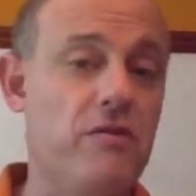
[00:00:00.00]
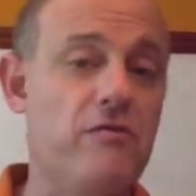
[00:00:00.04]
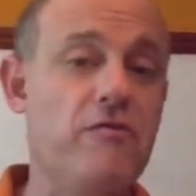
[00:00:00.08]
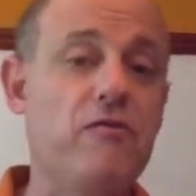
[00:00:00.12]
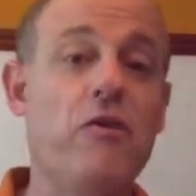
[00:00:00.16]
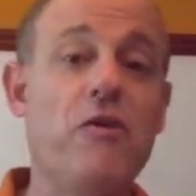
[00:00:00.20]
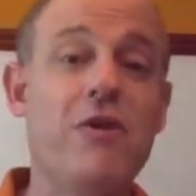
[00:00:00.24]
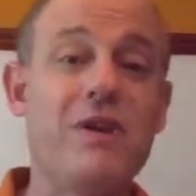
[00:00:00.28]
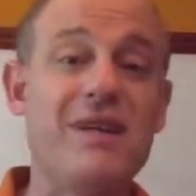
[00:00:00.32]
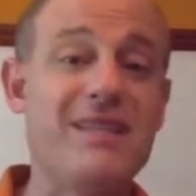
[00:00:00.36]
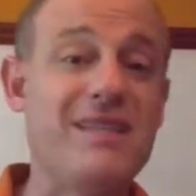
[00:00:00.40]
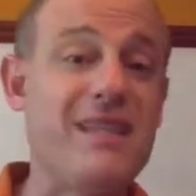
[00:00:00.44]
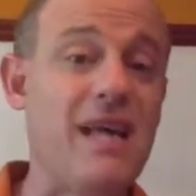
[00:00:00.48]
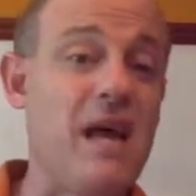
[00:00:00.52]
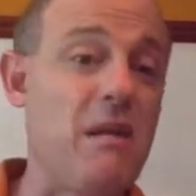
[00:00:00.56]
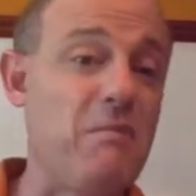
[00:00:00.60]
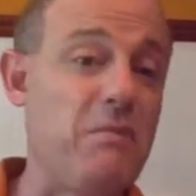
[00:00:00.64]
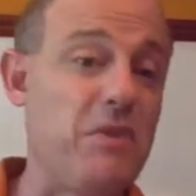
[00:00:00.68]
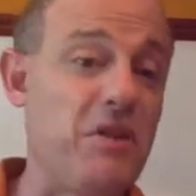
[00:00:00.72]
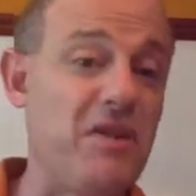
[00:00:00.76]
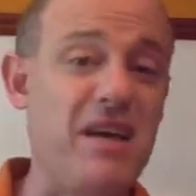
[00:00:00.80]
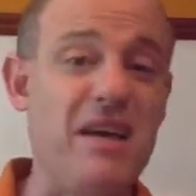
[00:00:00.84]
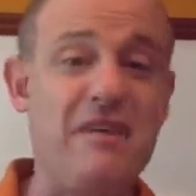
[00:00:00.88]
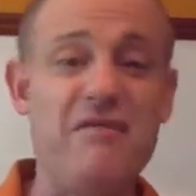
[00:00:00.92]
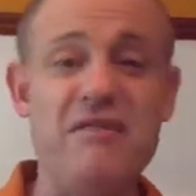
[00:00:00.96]
For
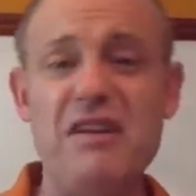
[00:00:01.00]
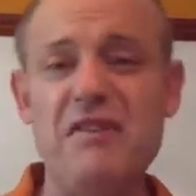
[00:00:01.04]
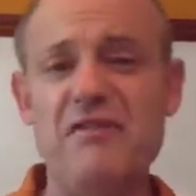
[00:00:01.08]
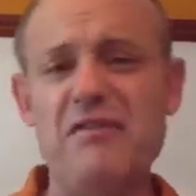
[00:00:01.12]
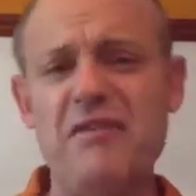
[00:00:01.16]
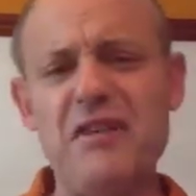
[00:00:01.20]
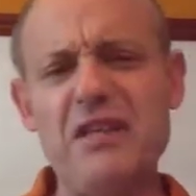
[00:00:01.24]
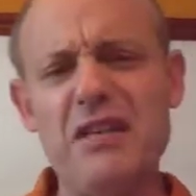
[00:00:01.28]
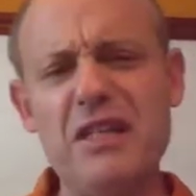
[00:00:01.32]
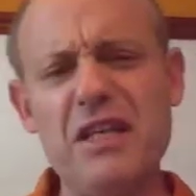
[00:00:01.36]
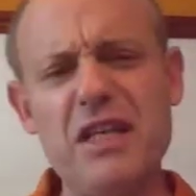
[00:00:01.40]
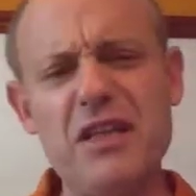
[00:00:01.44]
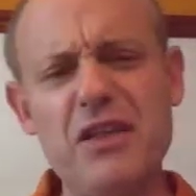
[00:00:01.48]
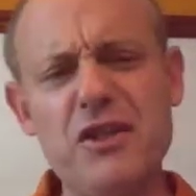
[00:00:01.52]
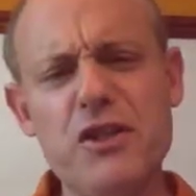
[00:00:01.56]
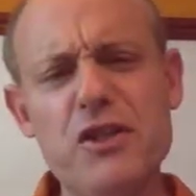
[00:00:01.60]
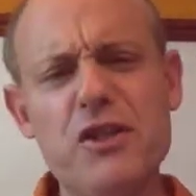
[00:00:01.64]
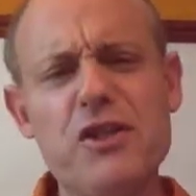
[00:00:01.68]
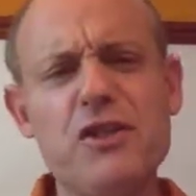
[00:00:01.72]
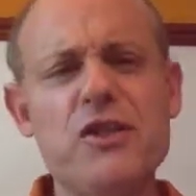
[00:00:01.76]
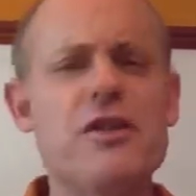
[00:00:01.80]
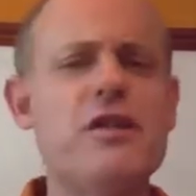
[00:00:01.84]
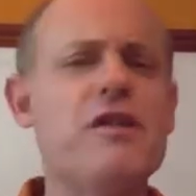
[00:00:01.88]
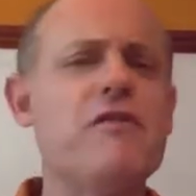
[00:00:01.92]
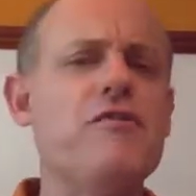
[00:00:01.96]
example, they have different
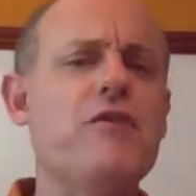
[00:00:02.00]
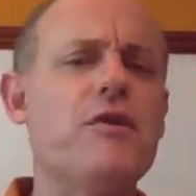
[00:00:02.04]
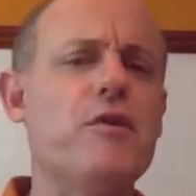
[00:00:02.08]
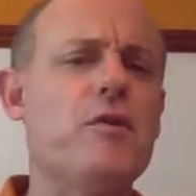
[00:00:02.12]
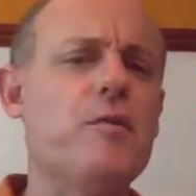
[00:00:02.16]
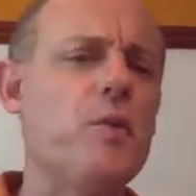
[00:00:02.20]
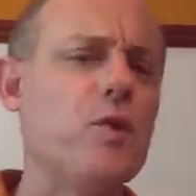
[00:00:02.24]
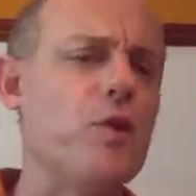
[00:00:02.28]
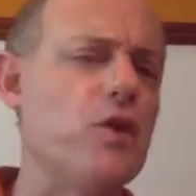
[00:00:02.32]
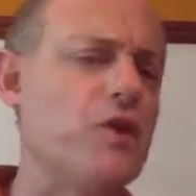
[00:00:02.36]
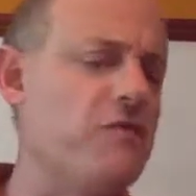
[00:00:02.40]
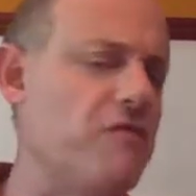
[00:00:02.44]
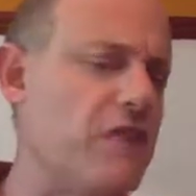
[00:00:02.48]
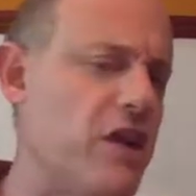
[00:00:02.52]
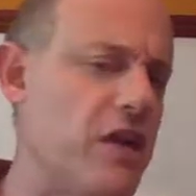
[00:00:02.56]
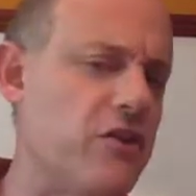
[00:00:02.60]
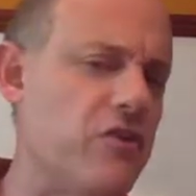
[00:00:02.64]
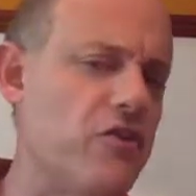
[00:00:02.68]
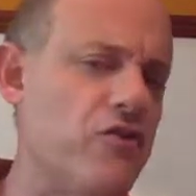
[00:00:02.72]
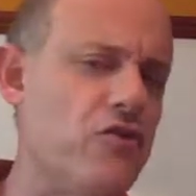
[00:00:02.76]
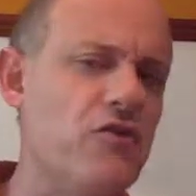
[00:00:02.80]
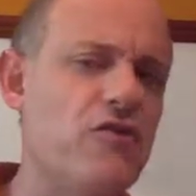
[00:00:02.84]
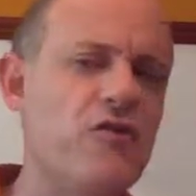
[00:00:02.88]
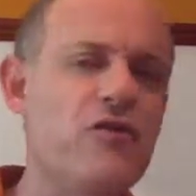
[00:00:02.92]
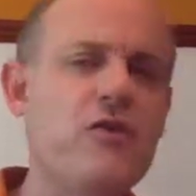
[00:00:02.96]
teachers, different
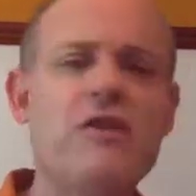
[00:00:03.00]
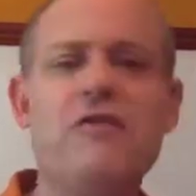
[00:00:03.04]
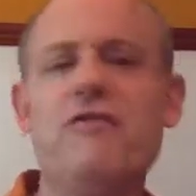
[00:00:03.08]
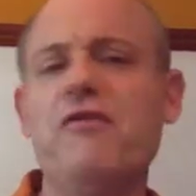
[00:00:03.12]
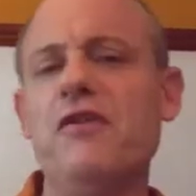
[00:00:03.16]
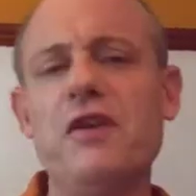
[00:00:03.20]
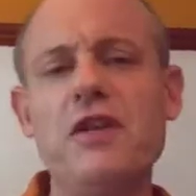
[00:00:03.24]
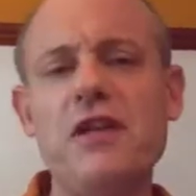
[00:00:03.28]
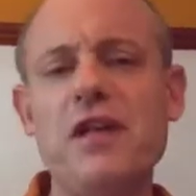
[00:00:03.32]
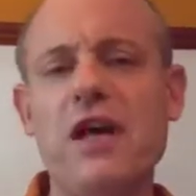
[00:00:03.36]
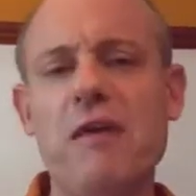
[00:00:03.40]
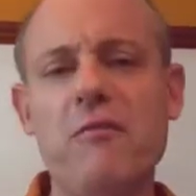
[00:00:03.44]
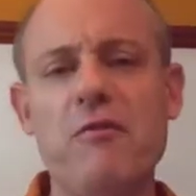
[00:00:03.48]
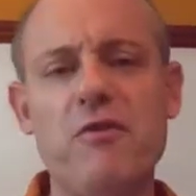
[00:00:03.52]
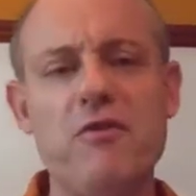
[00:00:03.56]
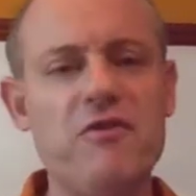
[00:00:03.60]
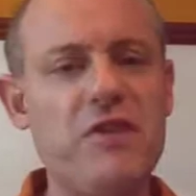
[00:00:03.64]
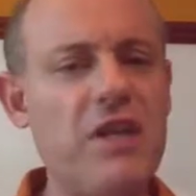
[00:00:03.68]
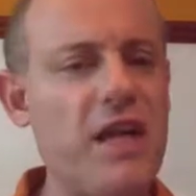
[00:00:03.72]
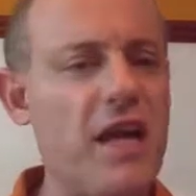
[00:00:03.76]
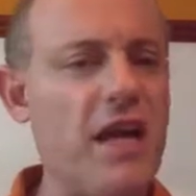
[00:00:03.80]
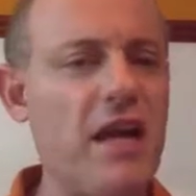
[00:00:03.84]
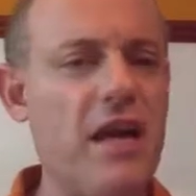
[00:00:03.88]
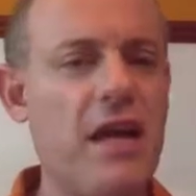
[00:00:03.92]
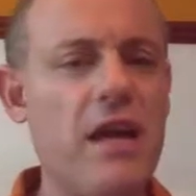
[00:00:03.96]
motivation, different time of
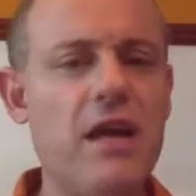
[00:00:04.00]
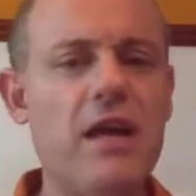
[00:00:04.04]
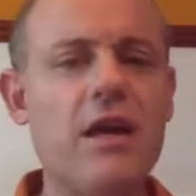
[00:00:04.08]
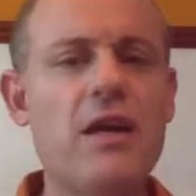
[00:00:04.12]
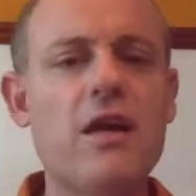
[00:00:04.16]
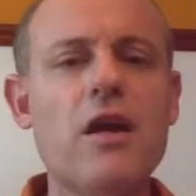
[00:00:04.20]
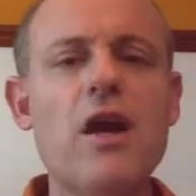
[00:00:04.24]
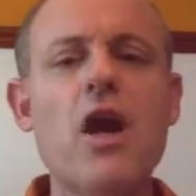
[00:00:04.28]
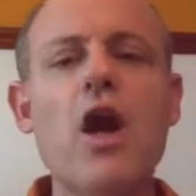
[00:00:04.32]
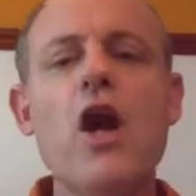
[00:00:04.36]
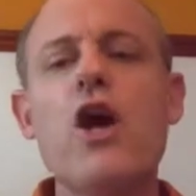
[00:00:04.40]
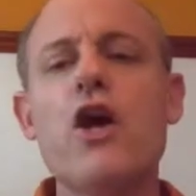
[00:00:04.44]
day.